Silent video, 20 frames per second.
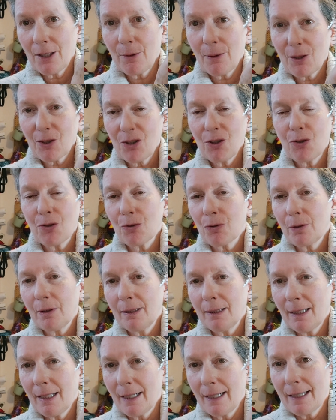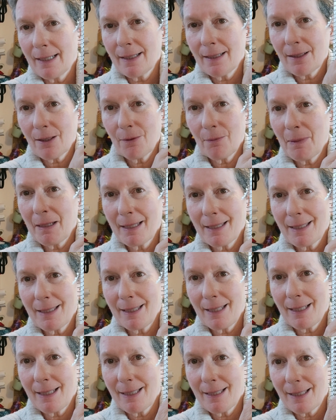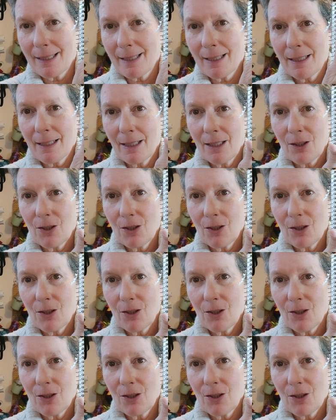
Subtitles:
You actually draw a line, so it makes it easy.